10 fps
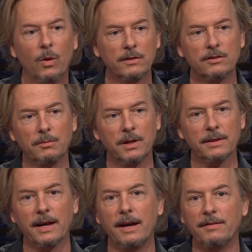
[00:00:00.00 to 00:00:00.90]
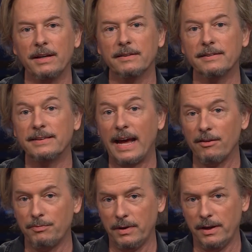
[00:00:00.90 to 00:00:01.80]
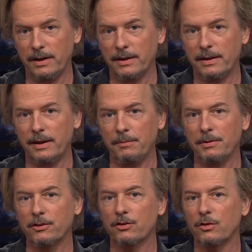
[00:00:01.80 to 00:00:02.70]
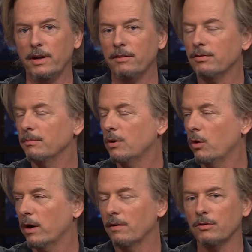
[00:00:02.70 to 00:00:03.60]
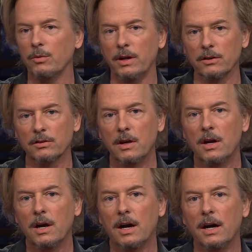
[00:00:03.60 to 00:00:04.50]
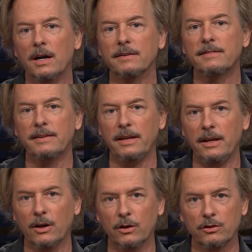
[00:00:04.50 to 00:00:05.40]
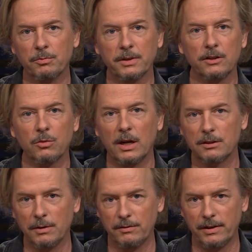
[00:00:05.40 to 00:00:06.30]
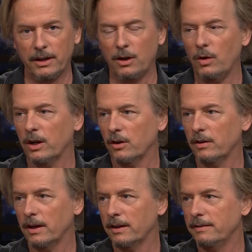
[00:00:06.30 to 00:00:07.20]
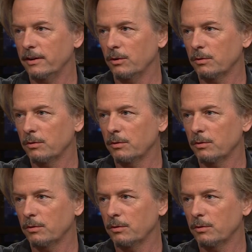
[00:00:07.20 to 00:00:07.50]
Once a month, I have a staff meeting to keep this train from going off the rails. CEOs, please watch my video and learn how to deal